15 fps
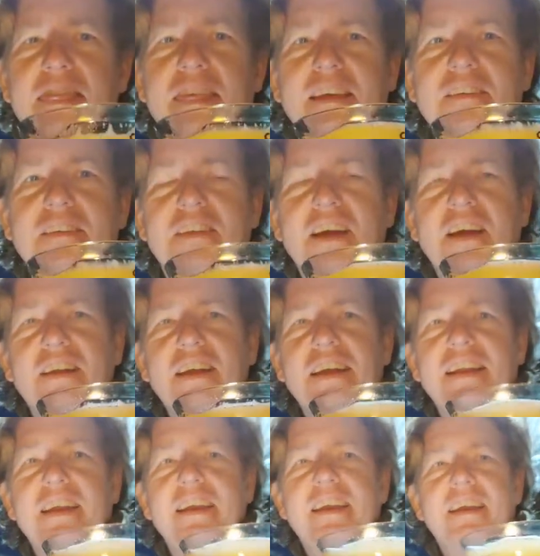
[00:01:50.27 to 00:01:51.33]
things
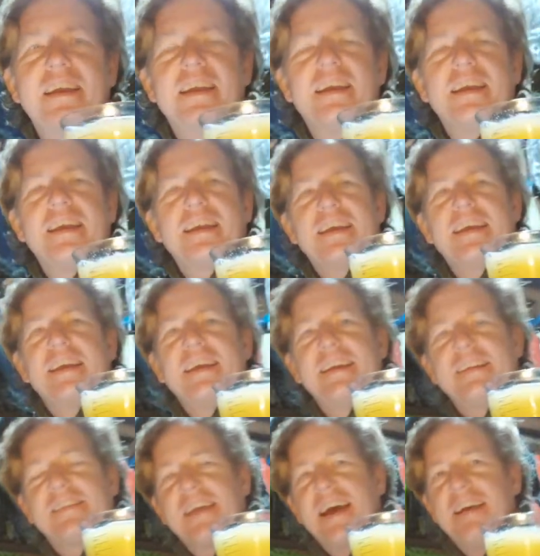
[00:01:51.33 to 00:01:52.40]
started?
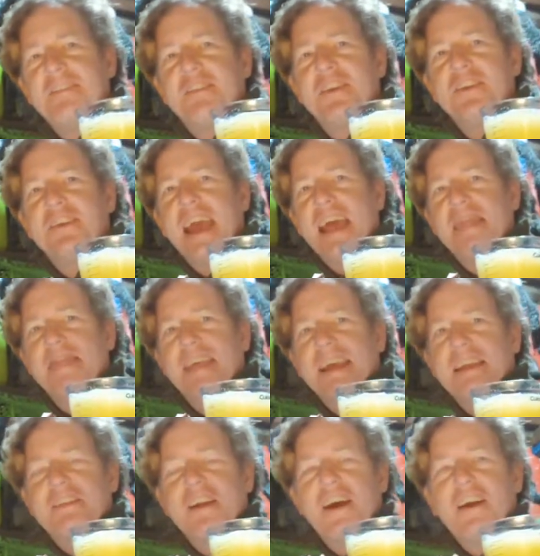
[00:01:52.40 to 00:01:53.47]
It's time to get things
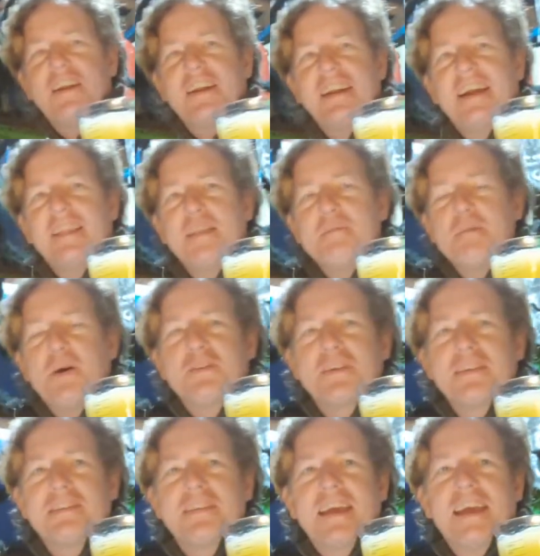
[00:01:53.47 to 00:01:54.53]
started on the most
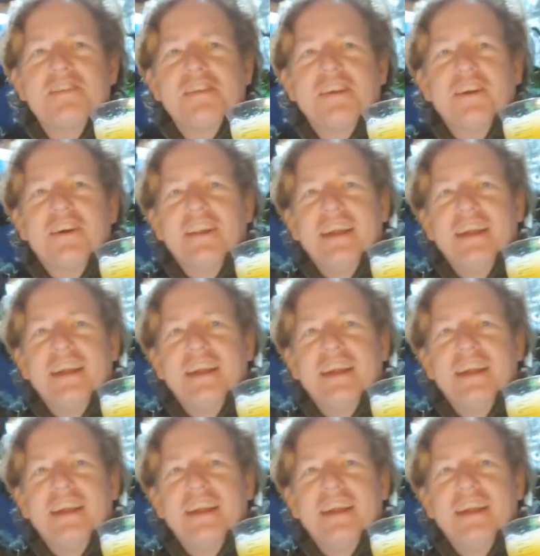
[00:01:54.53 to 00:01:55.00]
sensational,